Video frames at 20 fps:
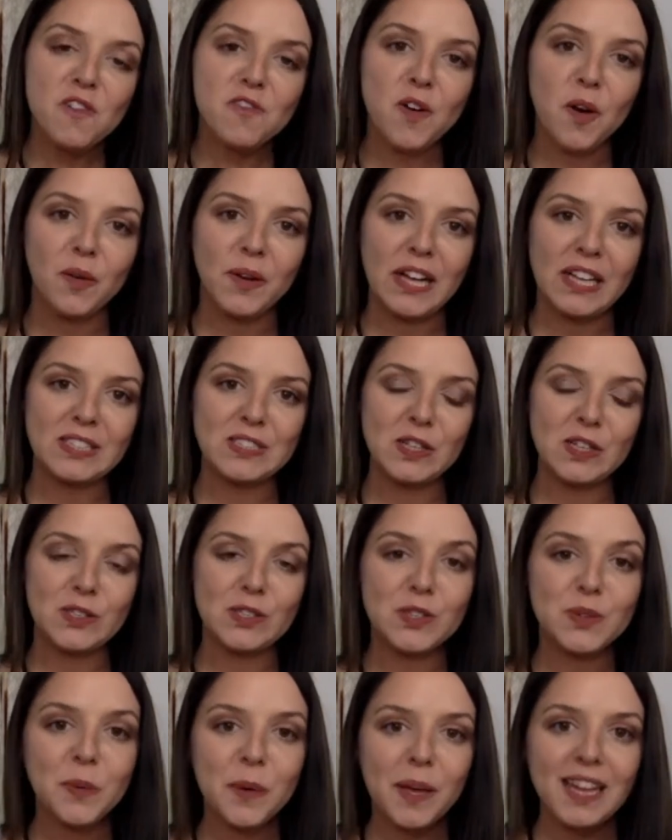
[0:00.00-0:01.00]
focused on
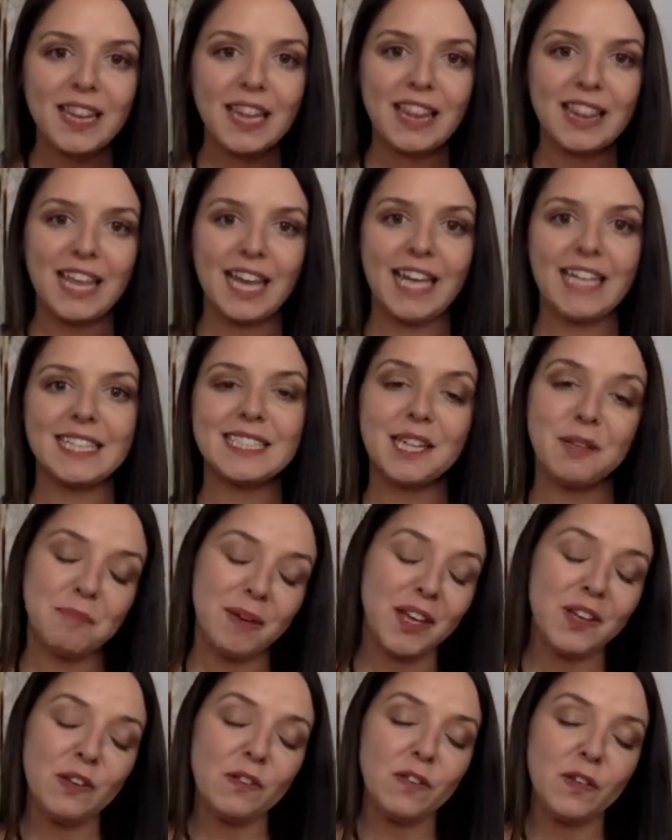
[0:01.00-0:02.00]
doing the things that
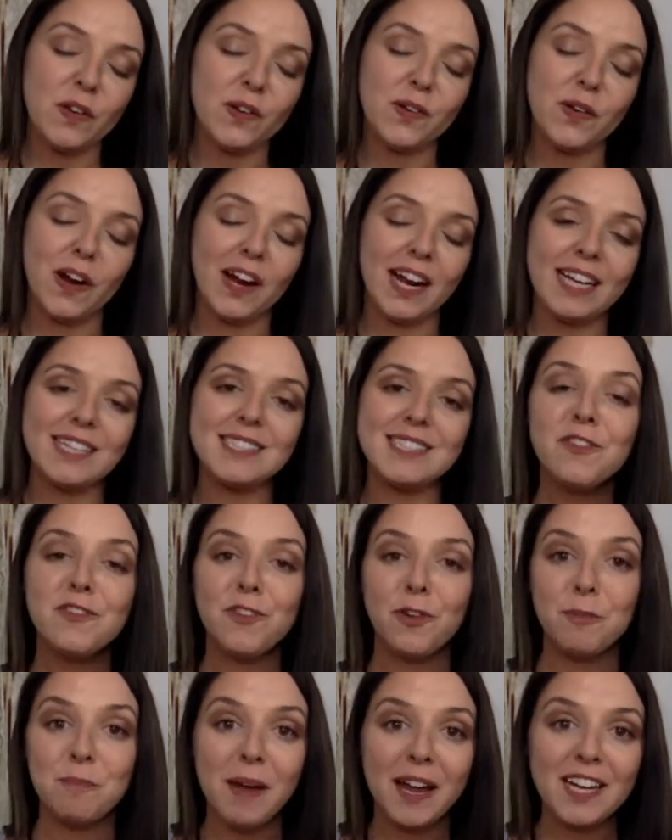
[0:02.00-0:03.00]
make you feel great.
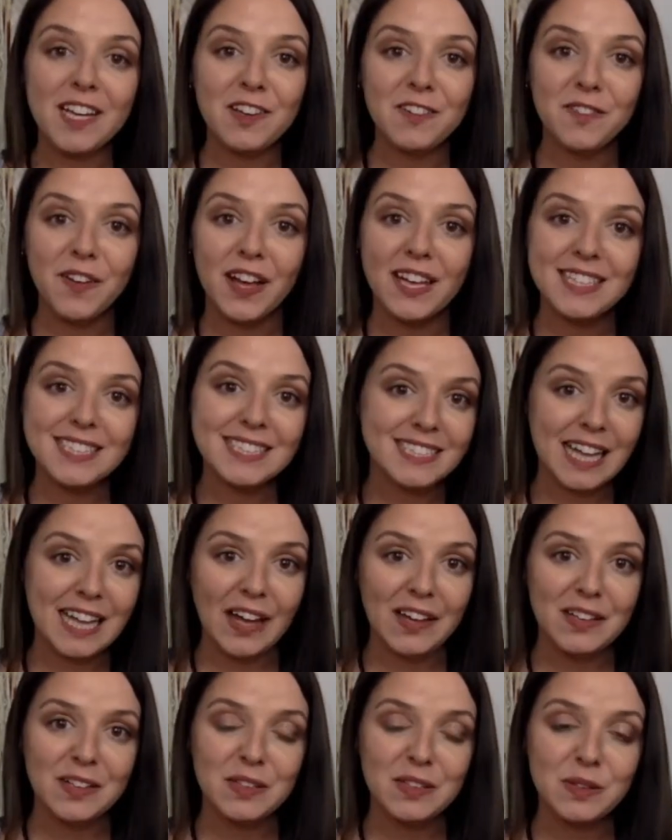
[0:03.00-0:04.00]
For many of us,
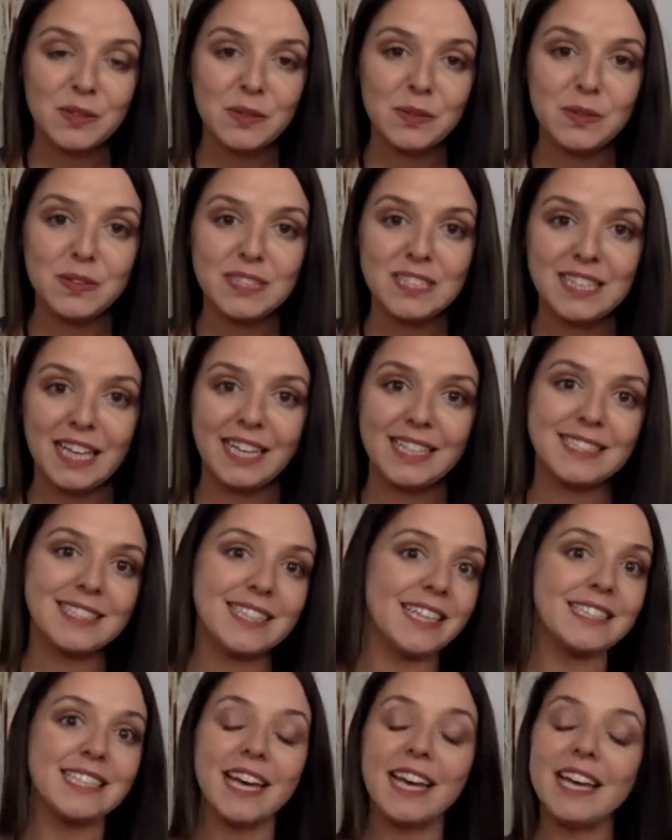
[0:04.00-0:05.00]
that includes things
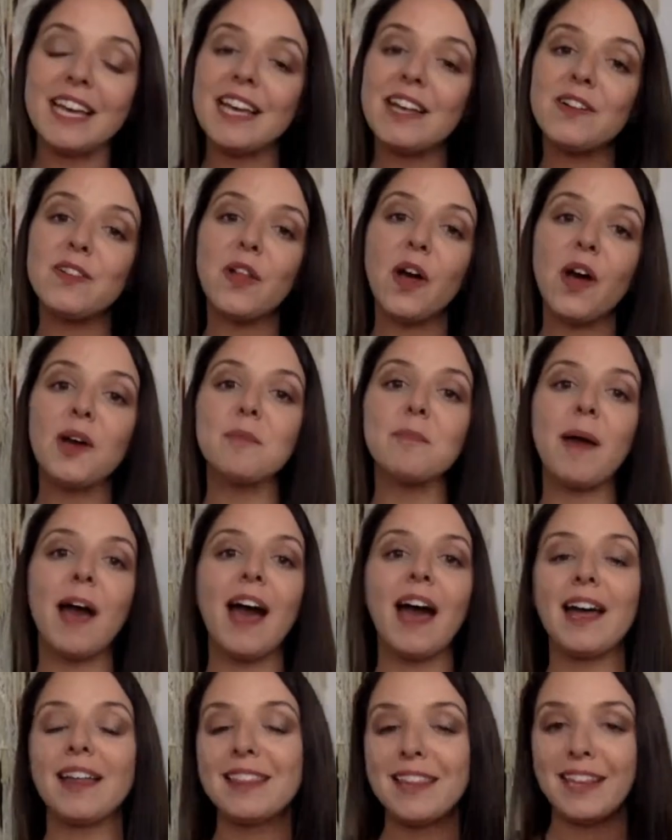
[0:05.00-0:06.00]
like taking a long
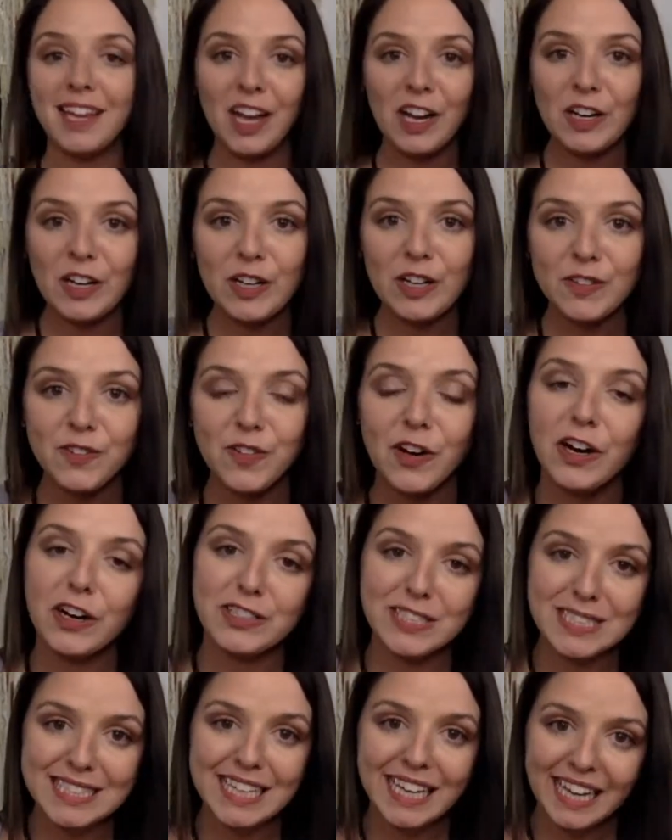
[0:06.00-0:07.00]
bath and caring for our
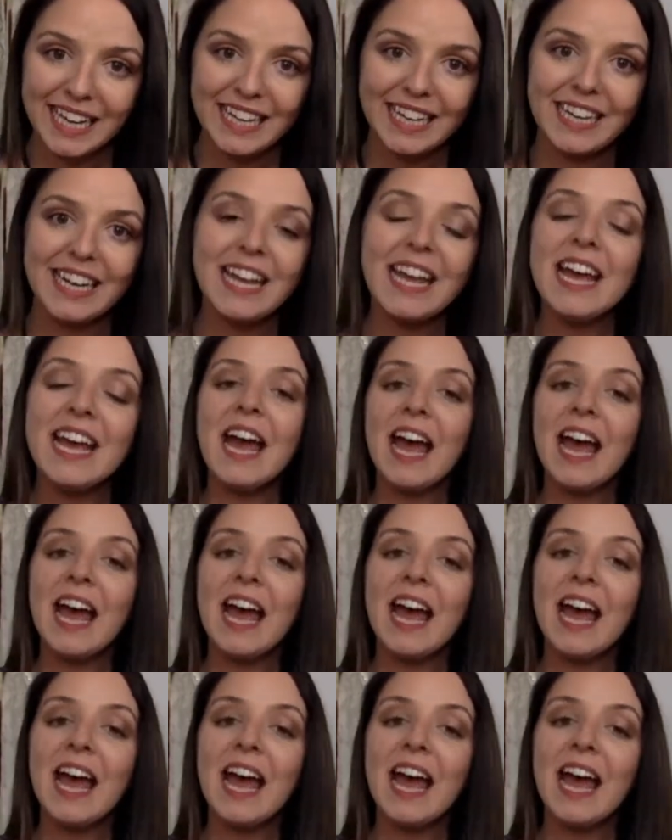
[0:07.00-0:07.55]
skin.